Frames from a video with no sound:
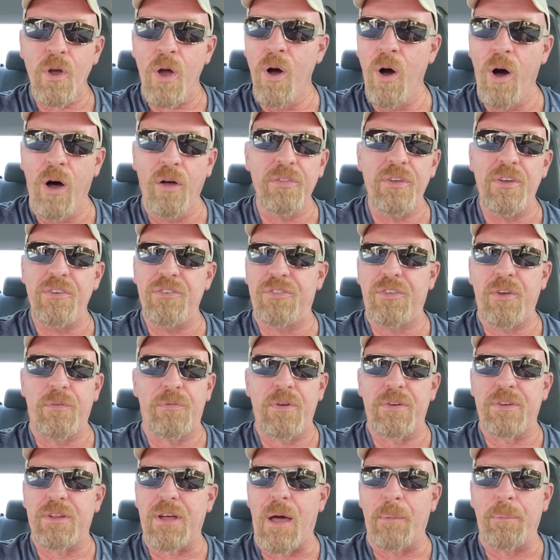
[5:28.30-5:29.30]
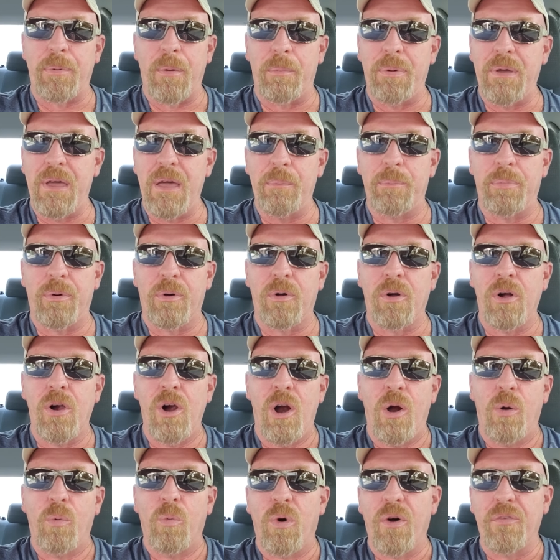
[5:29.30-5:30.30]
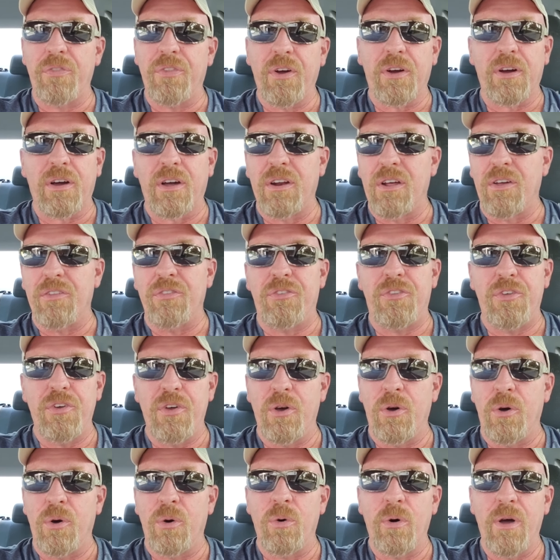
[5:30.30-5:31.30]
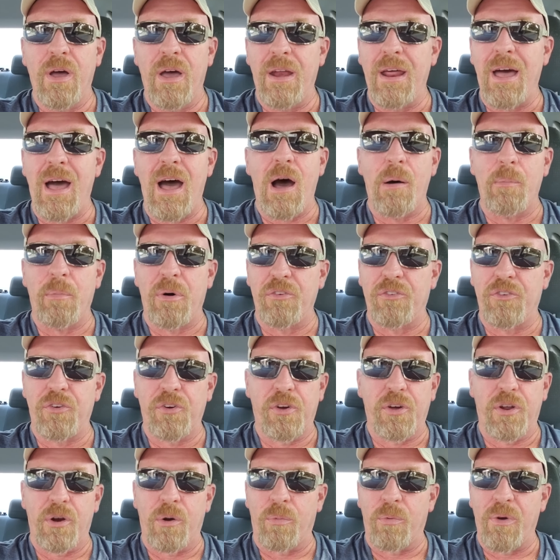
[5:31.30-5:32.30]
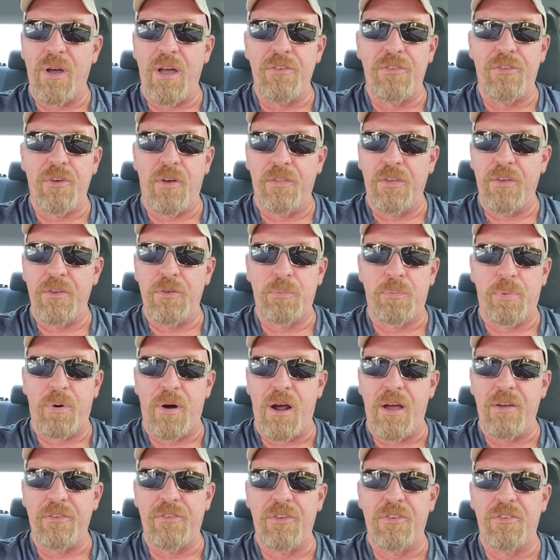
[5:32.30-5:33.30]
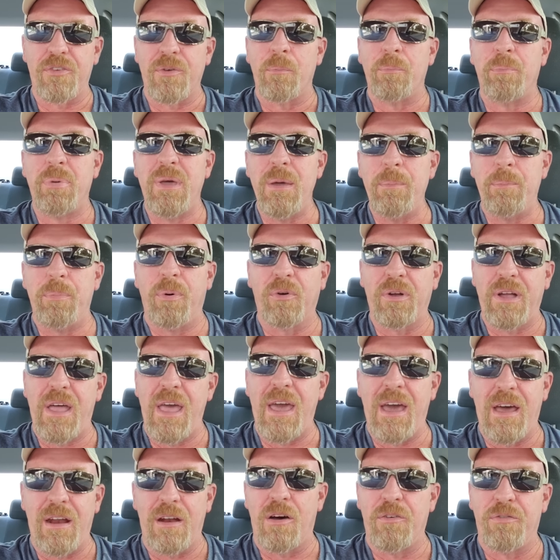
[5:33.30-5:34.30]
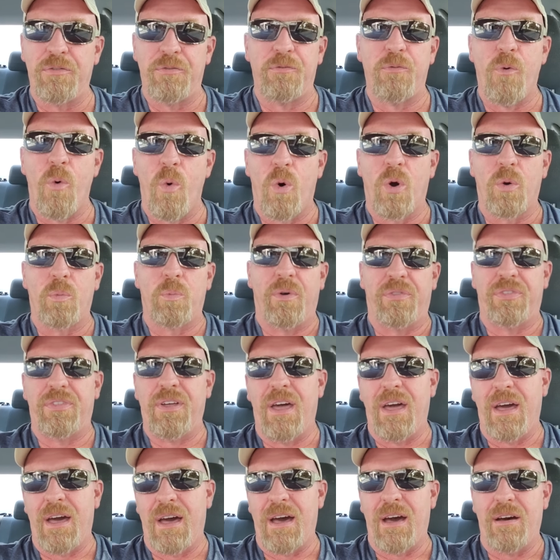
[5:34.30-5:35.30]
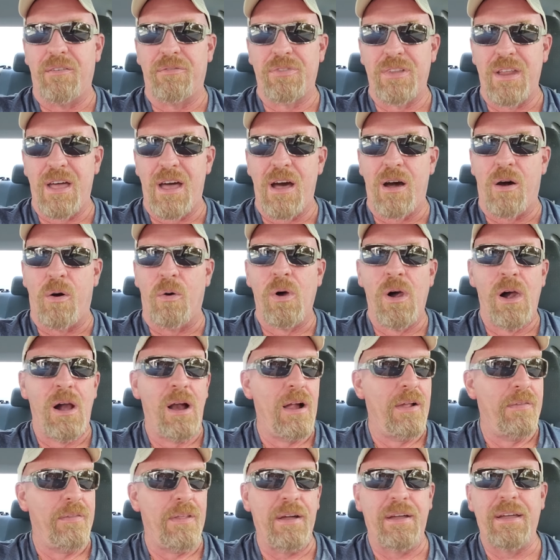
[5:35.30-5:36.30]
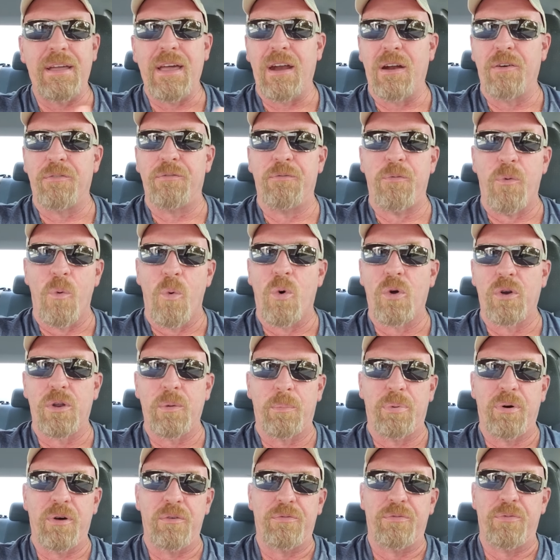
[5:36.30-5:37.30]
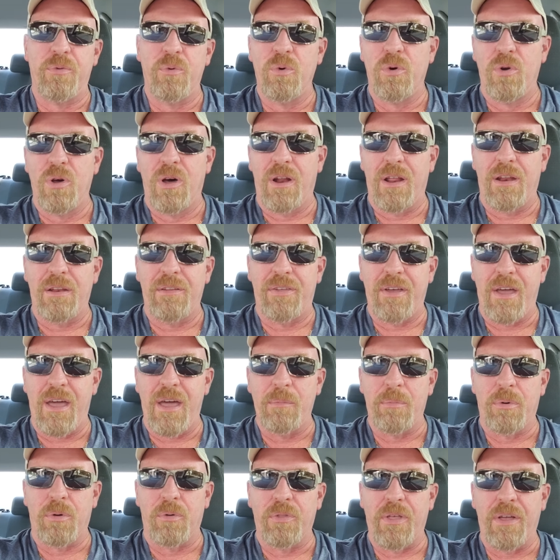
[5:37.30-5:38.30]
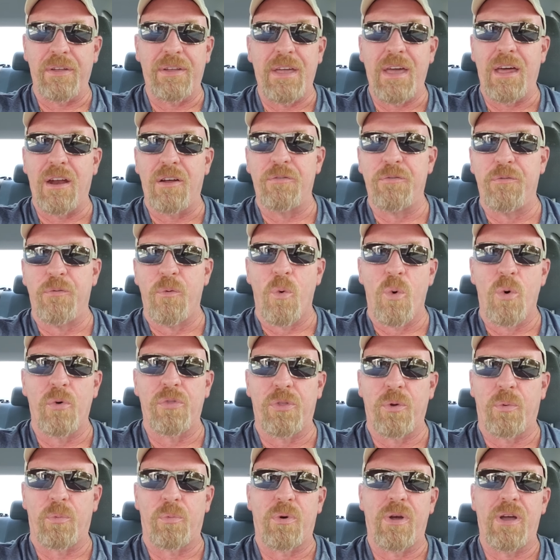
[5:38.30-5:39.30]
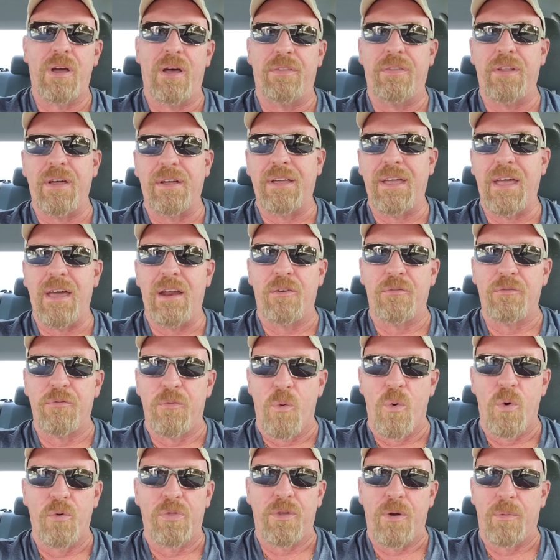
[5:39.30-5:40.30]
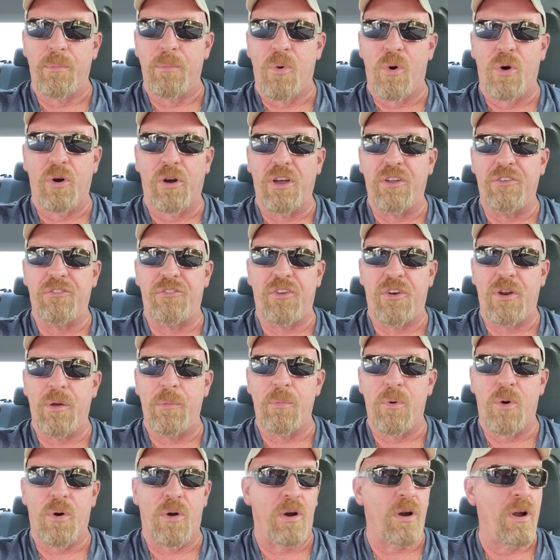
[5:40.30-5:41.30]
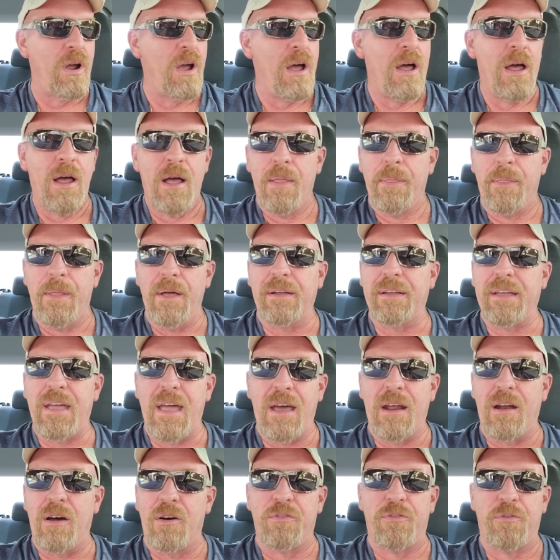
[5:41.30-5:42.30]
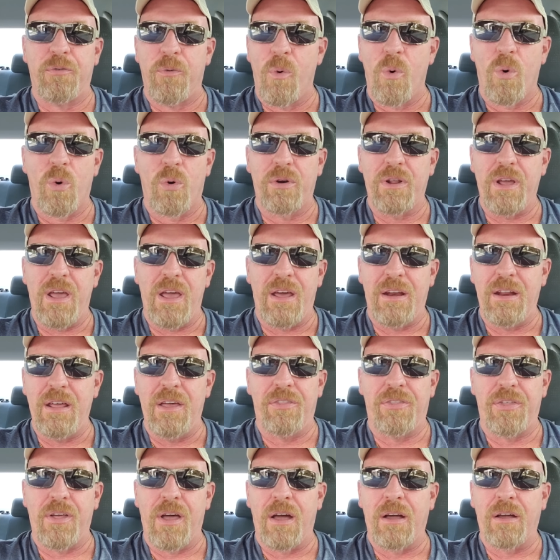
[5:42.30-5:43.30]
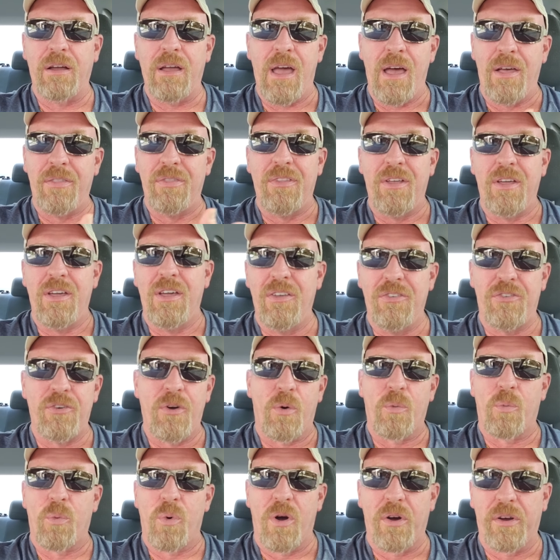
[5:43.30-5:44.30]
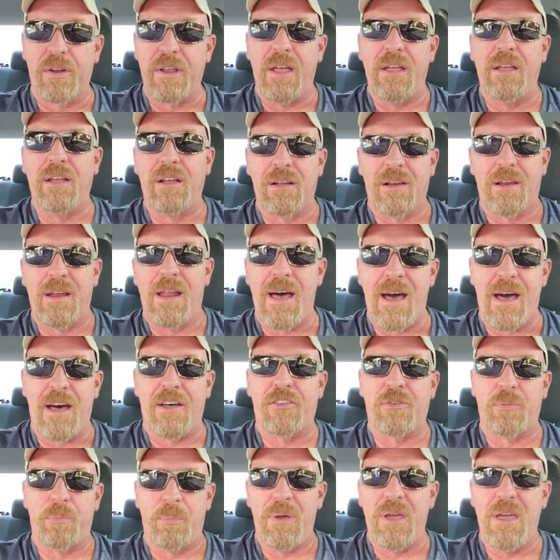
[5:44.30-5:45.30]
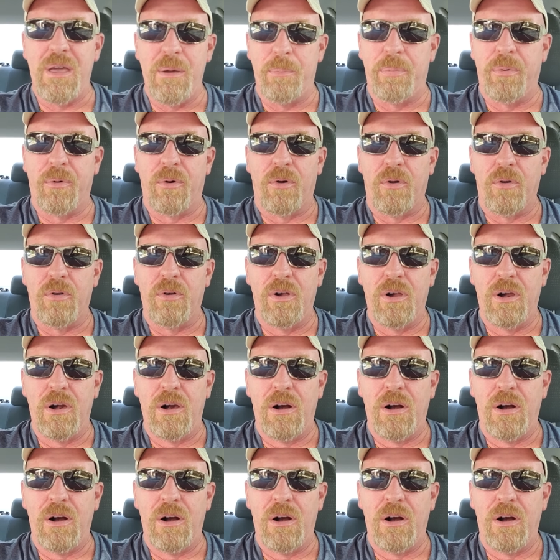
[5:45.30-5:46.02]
all these different type of people, what they're going to do and how much they're going to raise all these prices. And people can't afford what they have now. They can't afford to put food on the table. They can't afford the rent. They can't afford their mortgage anymore. They can't afford anything. And these are working class people.